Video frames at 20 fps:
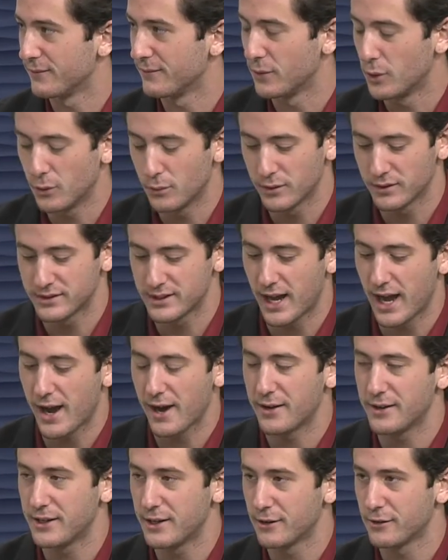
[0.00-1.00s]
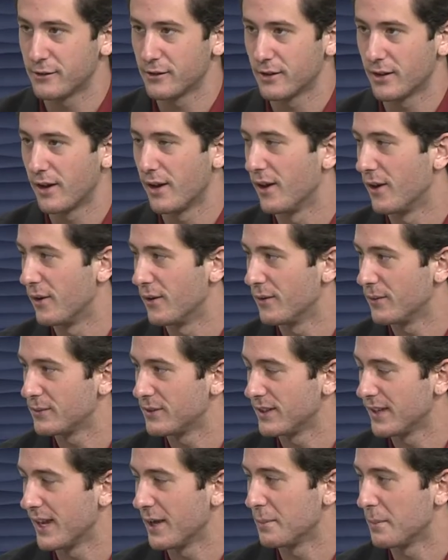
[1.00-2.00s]
who retired years ago
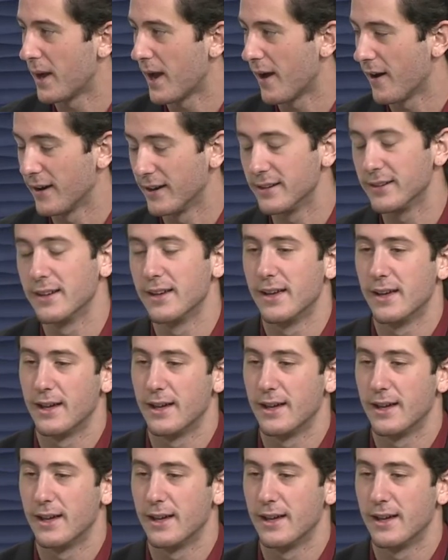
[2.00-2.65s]
to get married.